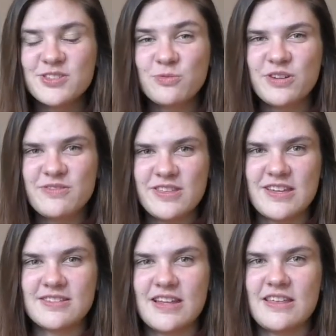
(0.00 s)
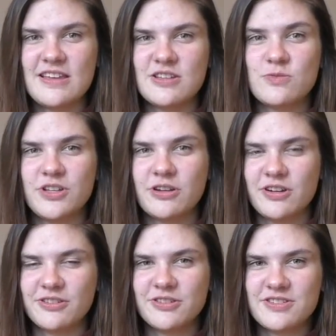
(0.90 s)
So one of the things that I think is really
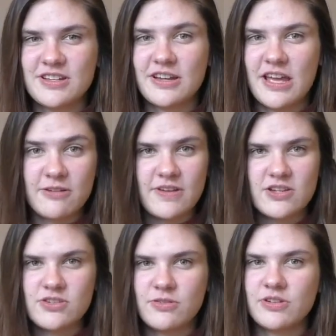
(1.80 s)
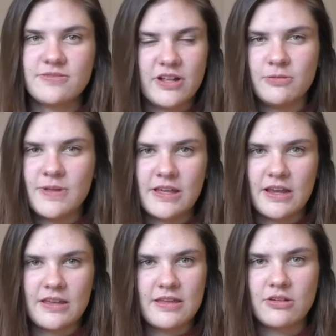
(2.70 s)
critical to innovation or developing
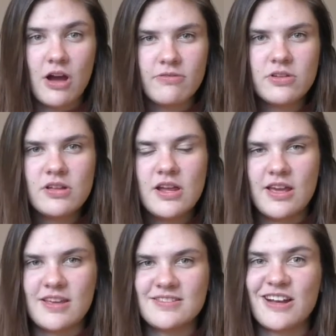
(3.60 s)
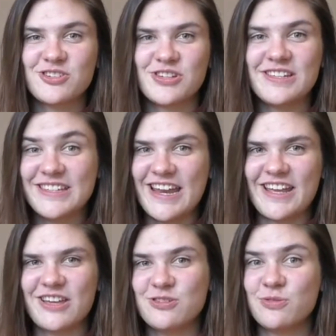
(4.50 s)
anything novel is actually
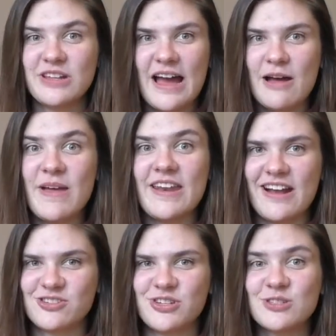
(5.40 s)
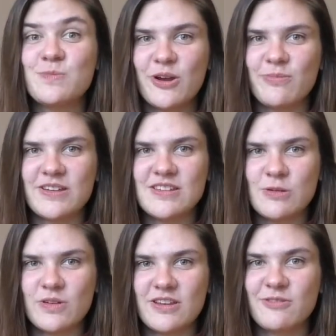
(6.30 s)
getting into a lab and actually
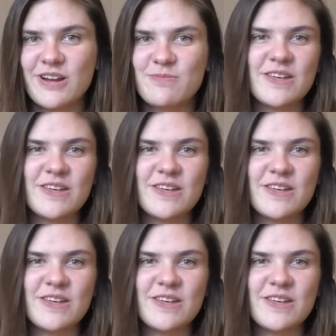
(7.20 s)
experimenting with it, right?